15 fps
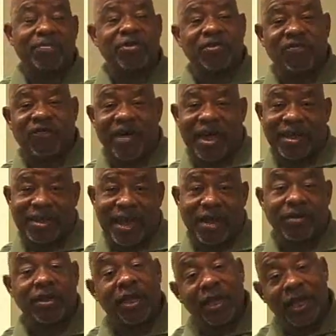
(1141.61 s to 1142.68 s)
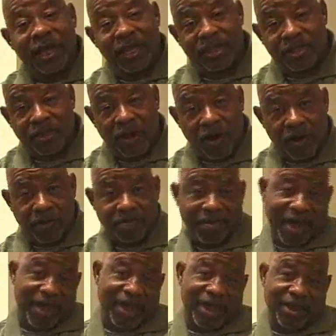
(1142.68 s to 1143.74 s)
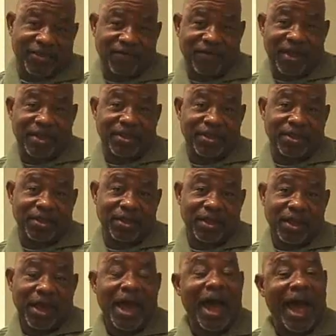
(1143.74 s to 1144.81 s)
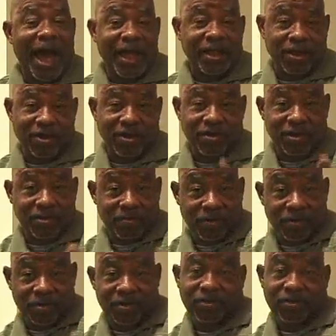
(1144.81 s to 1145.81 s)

you find out it's taught by ex-felon. I learned computers